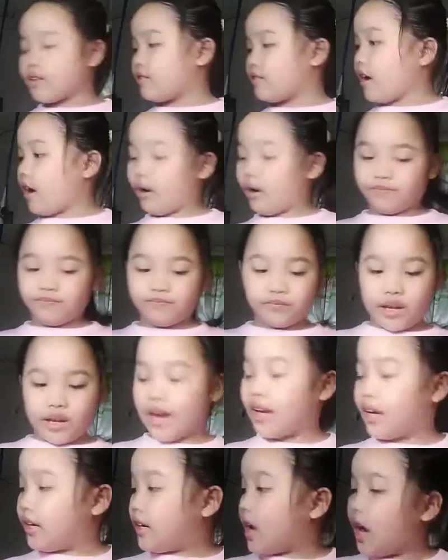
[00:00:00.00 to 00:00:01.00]
There.
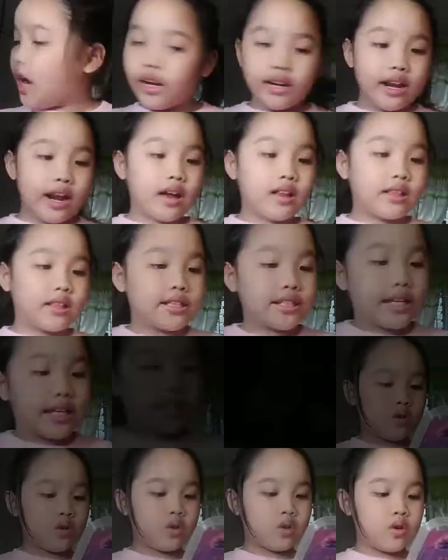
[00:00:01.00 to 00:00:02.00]
And done. Now let's get 3